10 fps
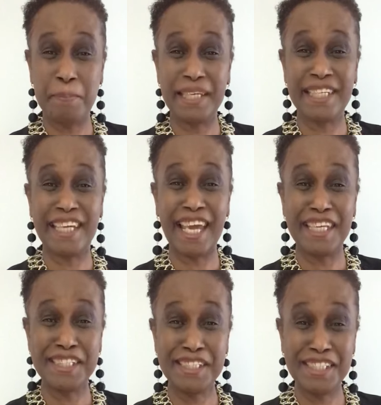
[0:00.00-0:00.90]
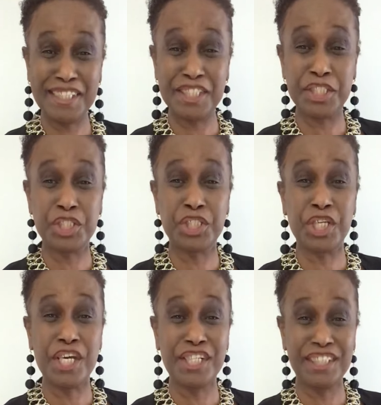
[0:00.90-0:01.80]
begin the
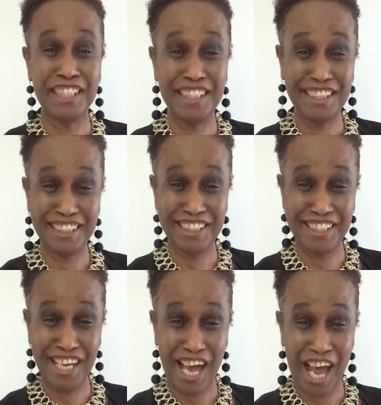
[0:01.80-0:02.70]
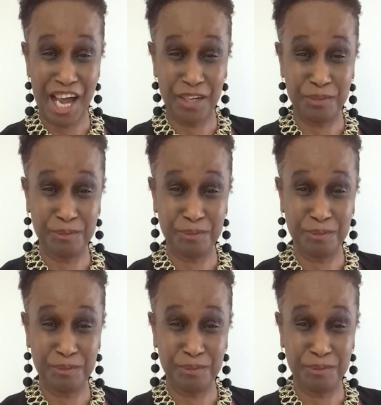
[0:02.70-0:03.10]
journey now.